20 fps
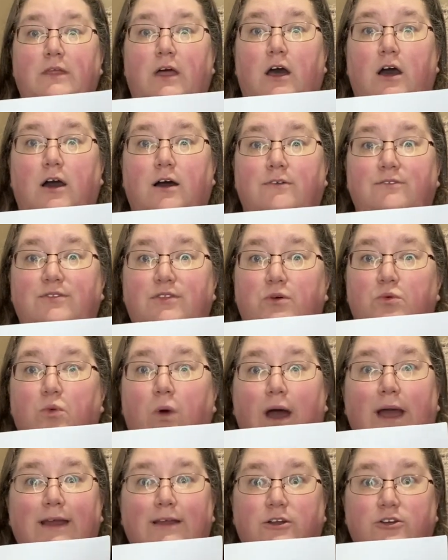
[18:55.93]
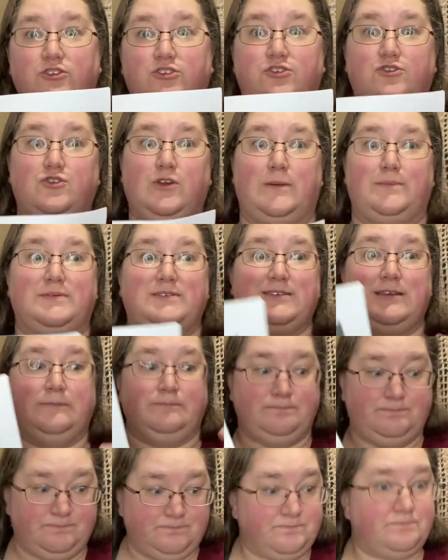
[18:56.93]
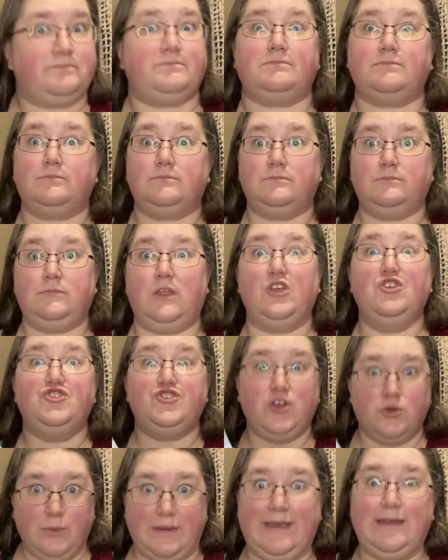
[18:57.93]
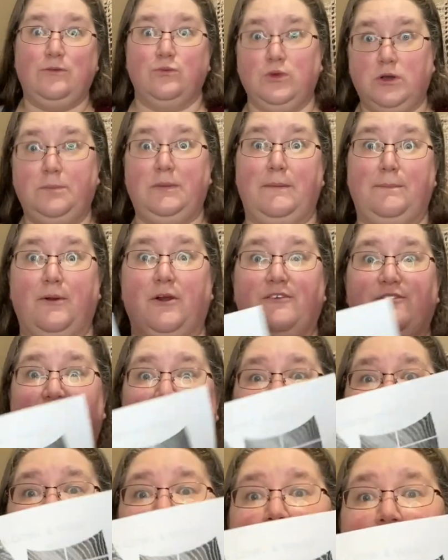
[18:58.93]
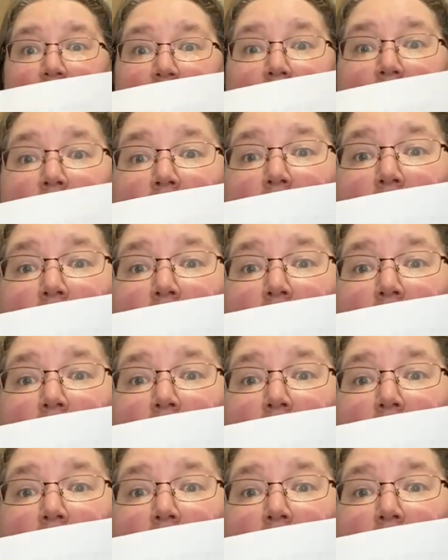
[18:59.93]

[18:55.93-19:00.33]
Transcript: of the wider strips. So it will be perfect. I can